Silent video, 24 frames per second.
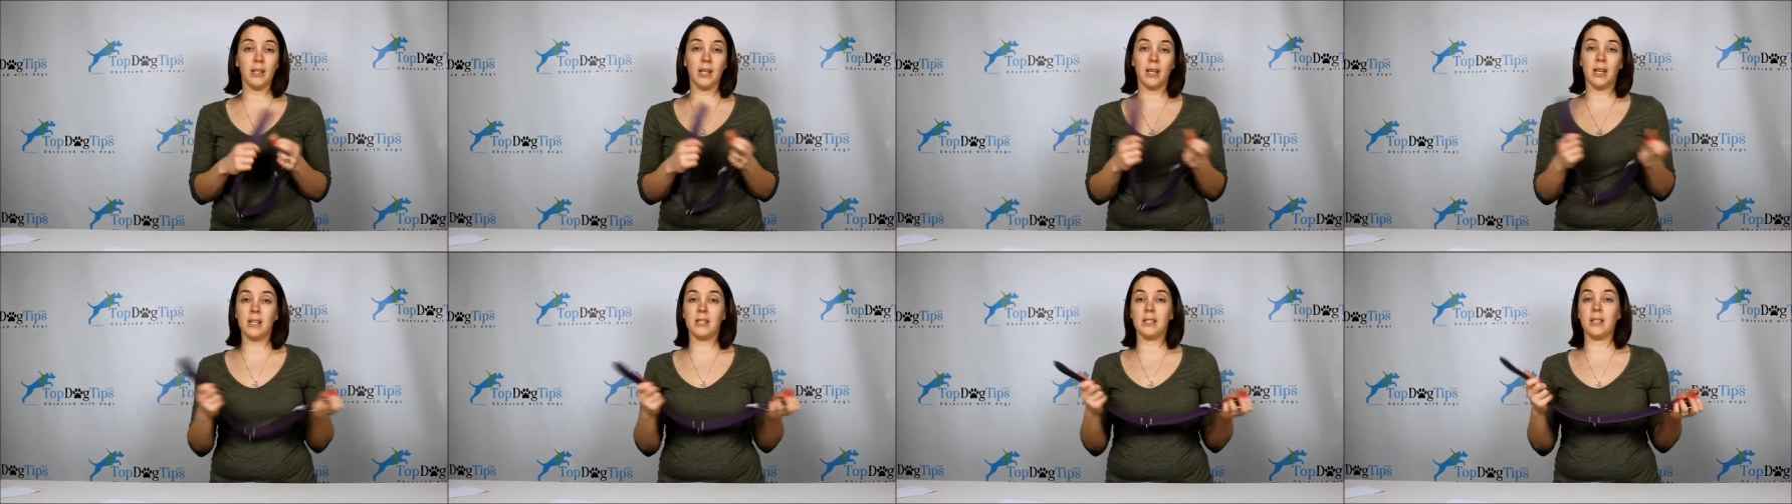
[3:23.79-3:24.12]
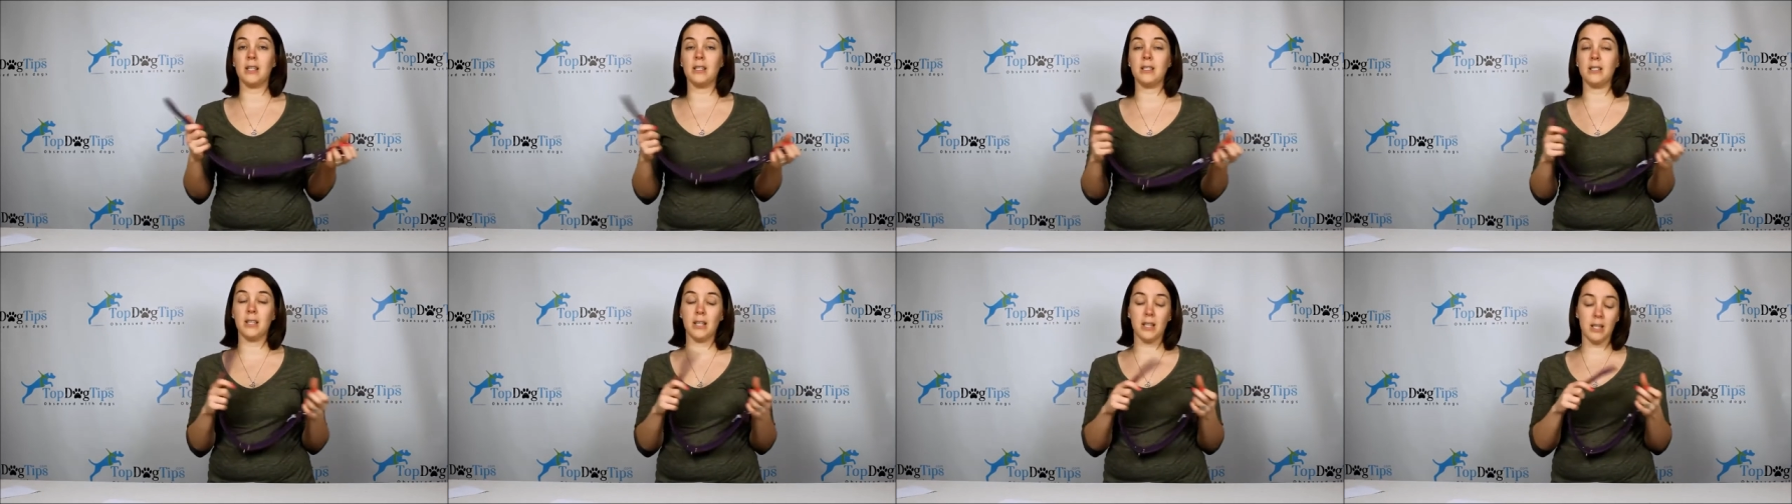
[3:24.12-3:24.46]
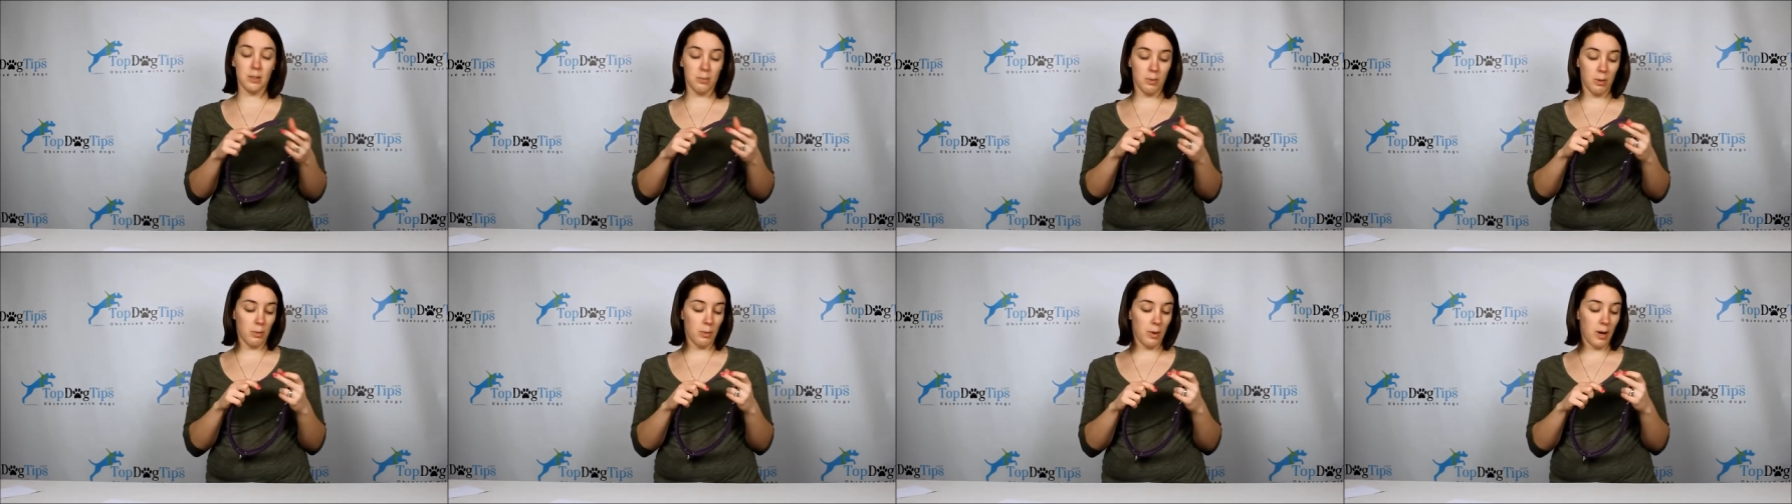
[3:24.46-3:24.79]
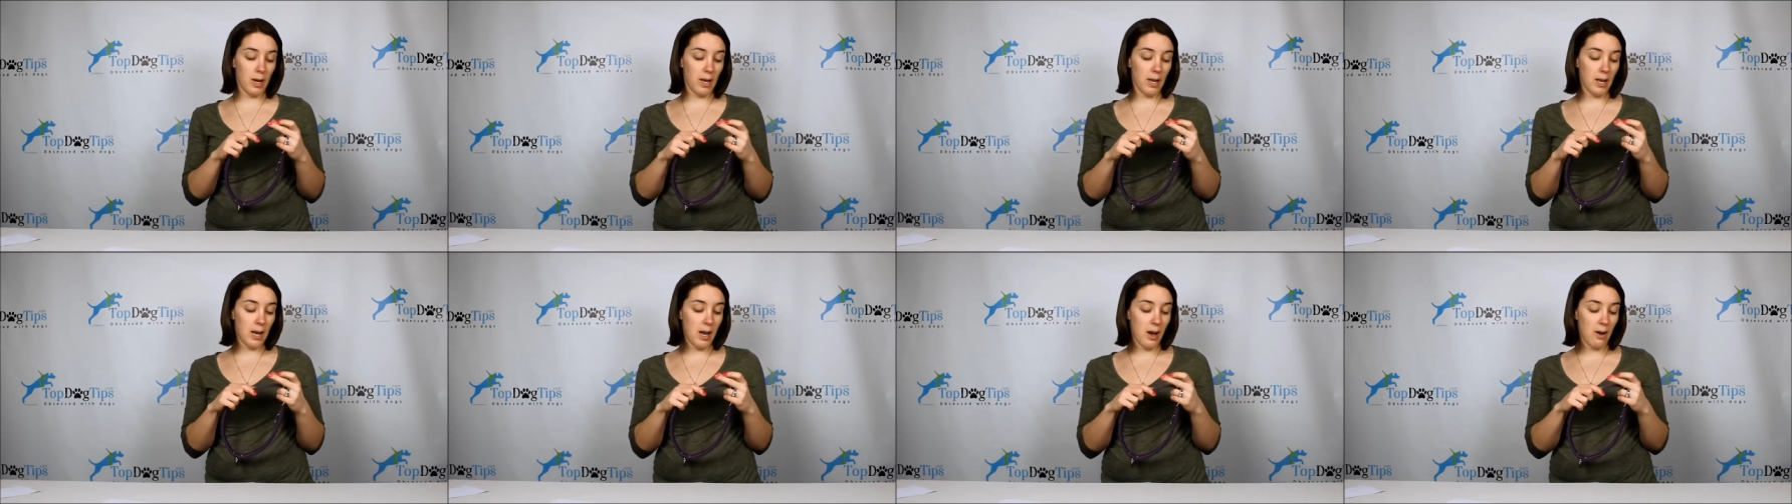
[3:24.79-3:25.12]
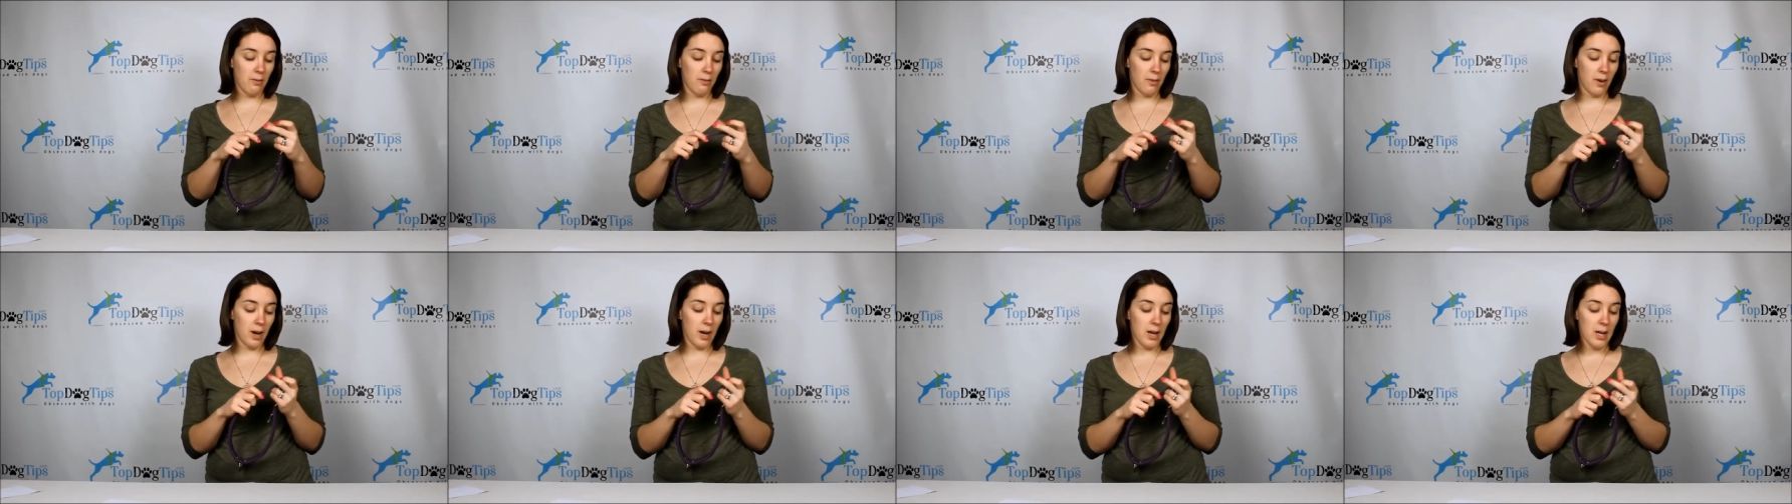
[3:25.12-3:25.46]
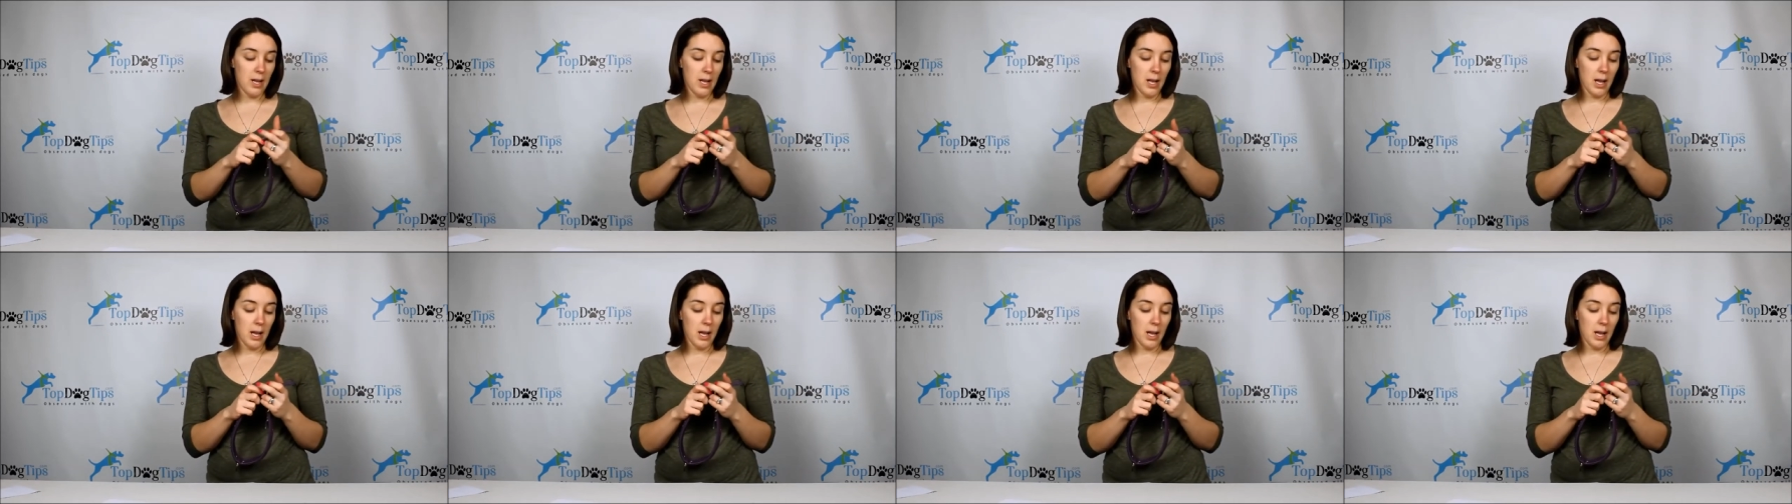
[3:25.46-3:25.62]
Like I said, Sadie's been wearing it now for